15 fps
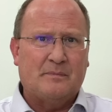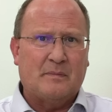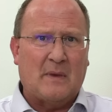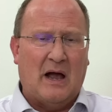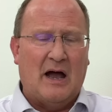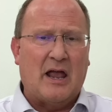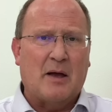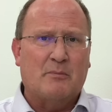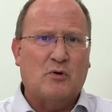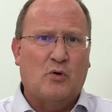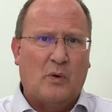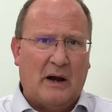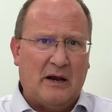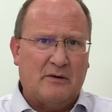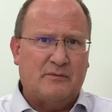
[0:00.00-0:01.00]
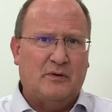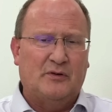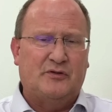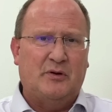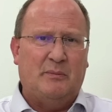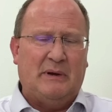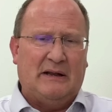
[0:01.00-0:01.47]
I am grateful
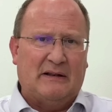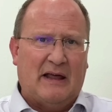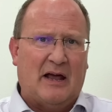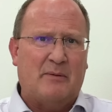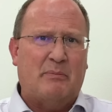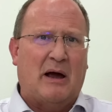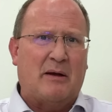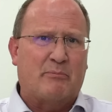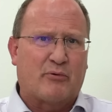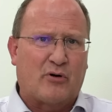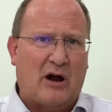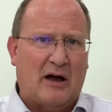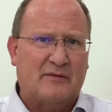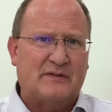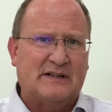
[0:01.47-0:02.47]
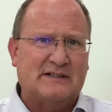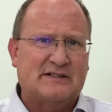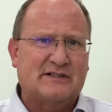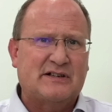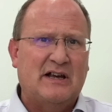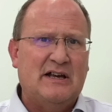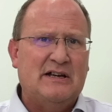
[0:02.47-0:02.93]
to be led by
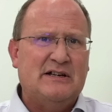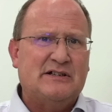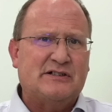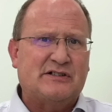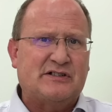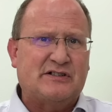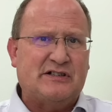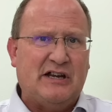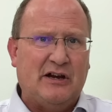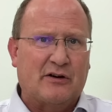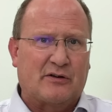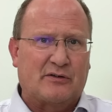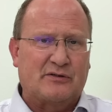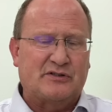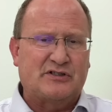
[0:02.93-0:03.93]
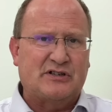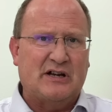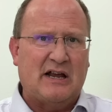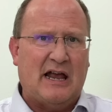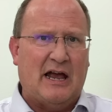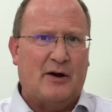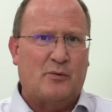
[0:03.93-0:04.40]
prophets, seers,
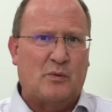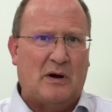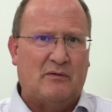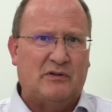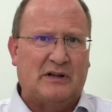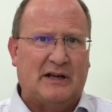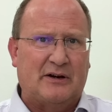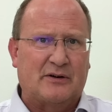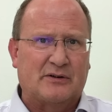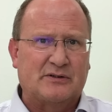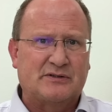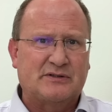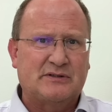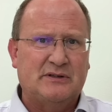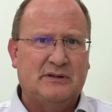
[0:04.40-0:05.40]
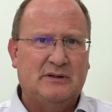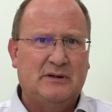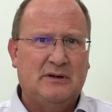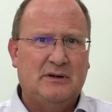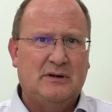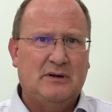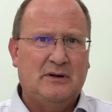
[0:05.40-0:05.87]
and revelators
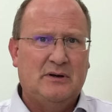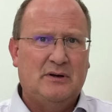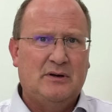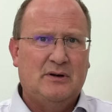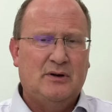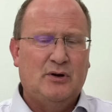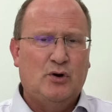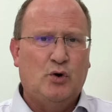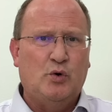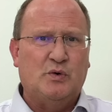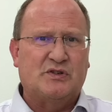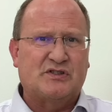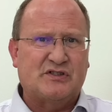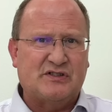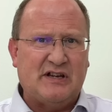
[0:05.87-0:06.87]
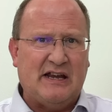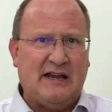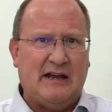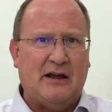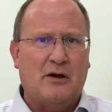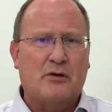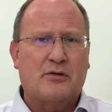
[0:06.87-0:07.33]
who
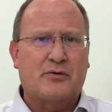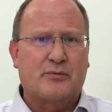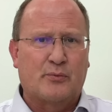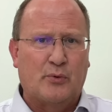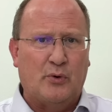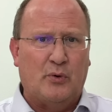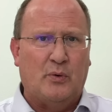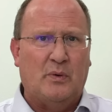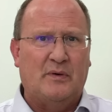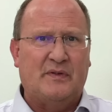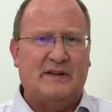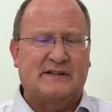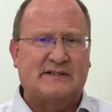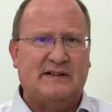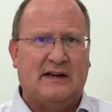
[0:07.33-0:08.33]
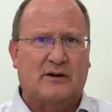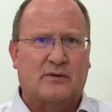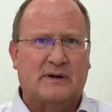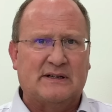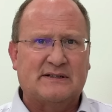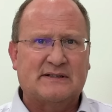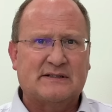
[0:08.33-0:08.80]
see through the
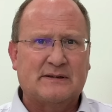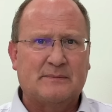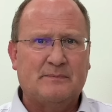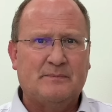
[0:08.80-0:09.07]
secrets.